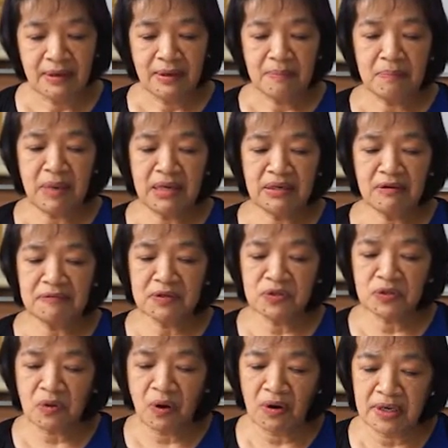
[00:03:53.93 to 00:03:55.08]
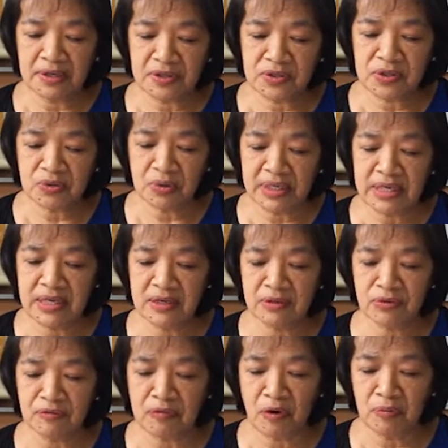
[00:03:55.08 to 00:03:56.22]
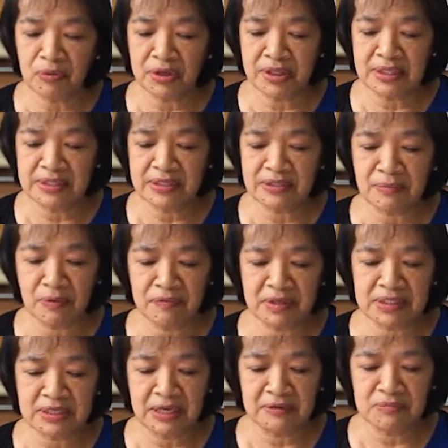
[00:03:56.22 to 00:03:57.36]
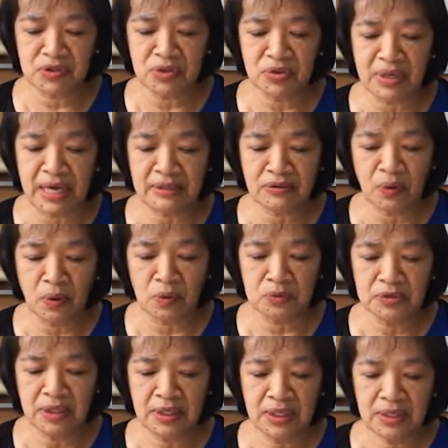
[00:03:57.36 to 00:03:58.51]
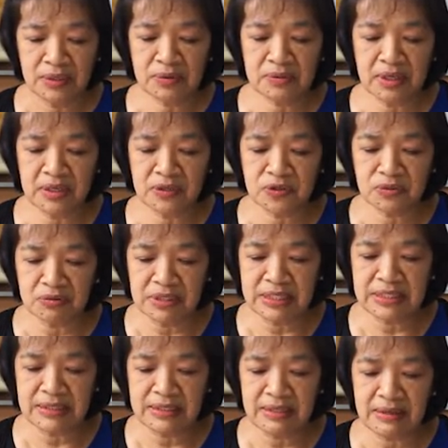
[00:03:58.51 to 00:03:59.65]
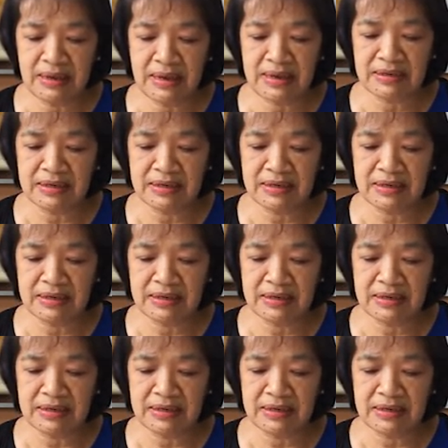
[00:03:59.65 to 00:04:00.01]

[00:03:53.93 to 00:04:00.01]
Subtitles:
Many of the scholars who adhere to form criticism of the Psalms do not hold to the historicity and